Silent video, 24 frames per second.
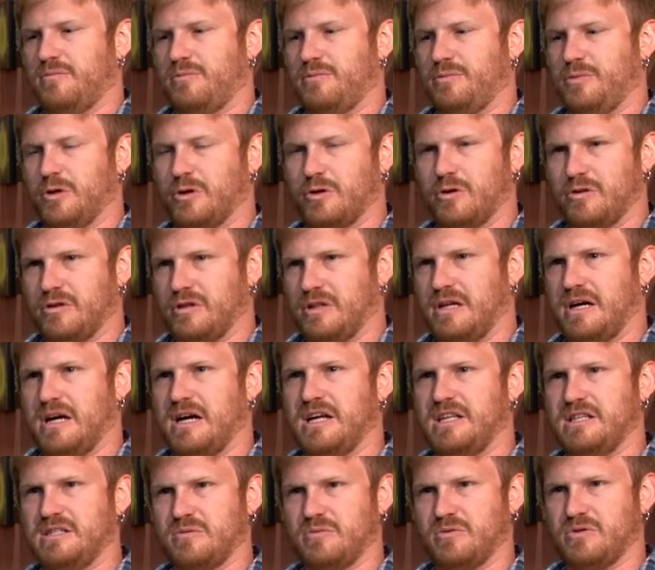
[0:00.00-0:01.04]
blur the
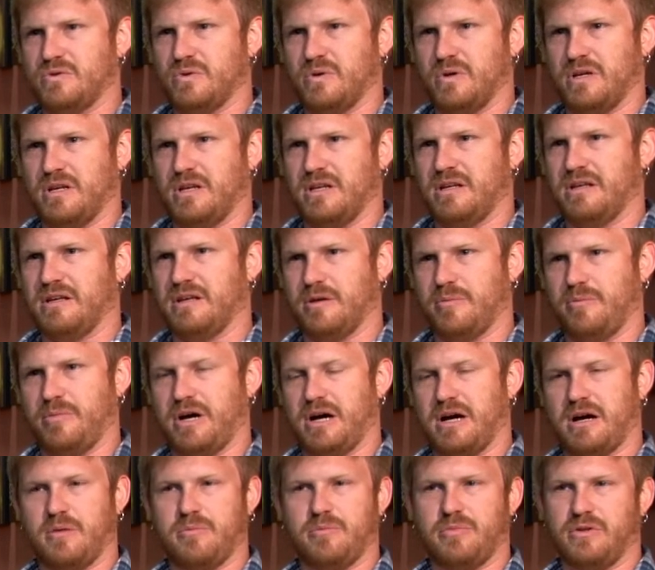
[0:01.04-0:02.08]
lines between
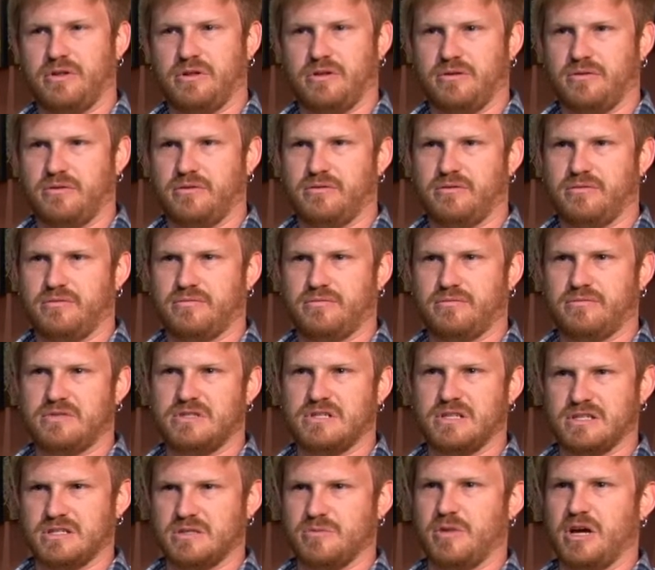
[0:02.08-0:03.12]
hip-hop and
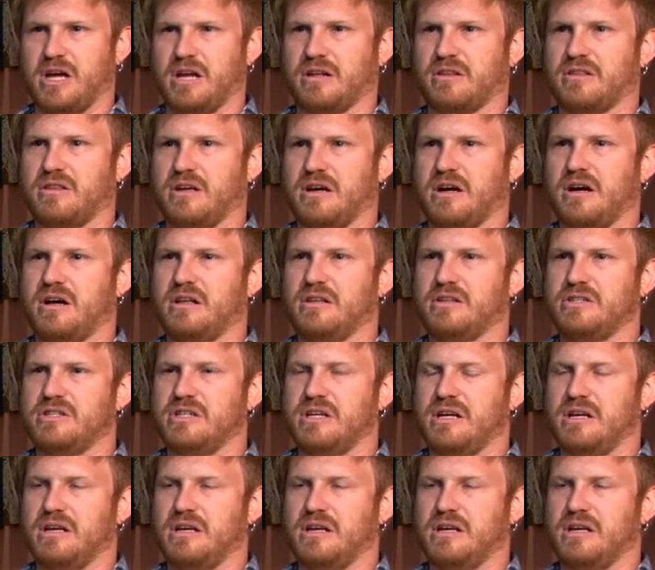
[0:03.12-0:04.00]
systematic theology.